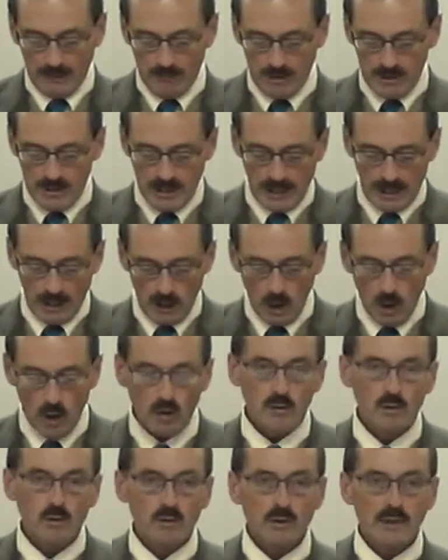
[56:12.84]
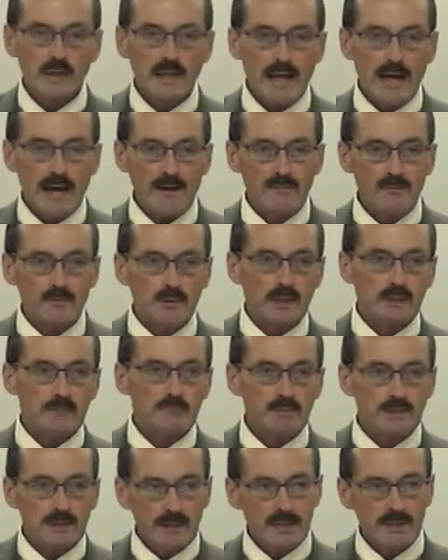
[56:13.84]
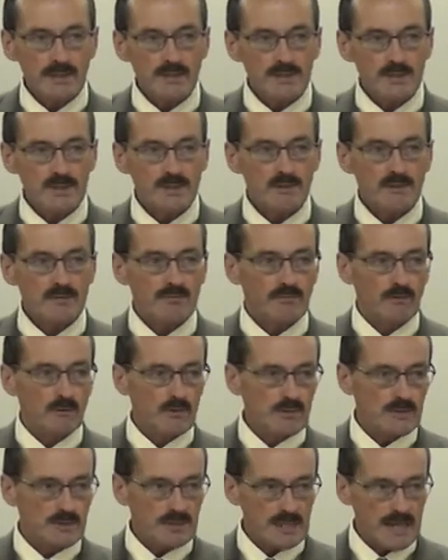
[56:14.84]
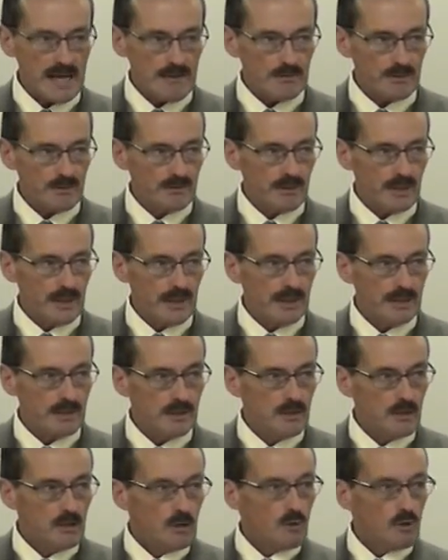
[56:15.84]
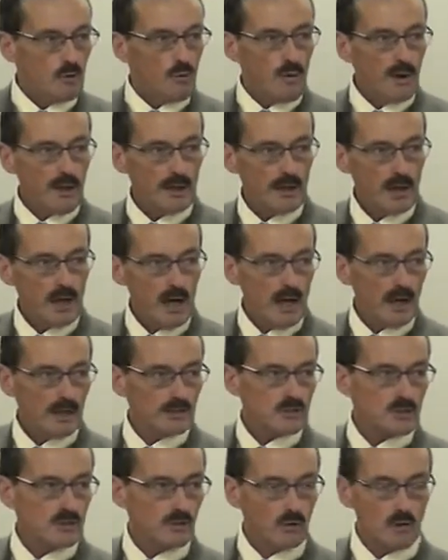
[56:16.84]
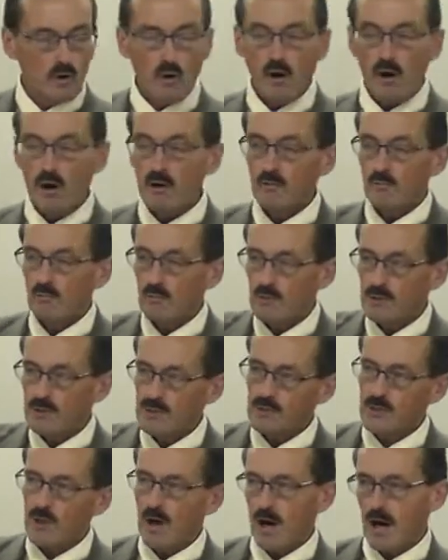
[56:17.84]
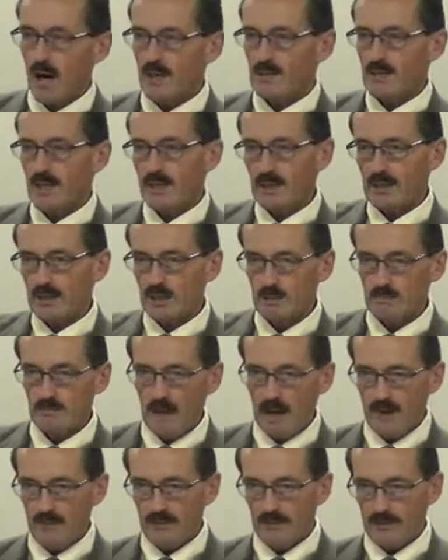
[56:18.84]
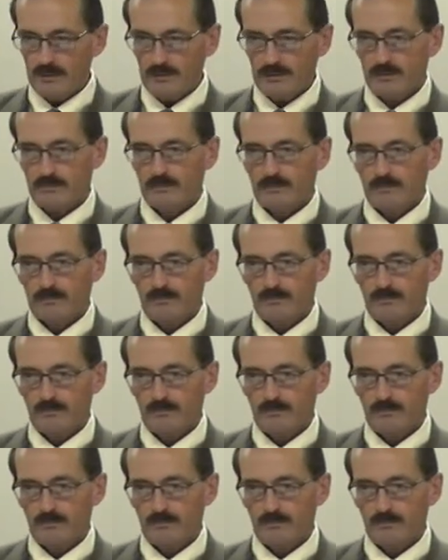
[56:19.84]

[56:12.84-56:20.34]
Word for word: It was a local gathering place for the Sabbath day where God's law was taught and expounded.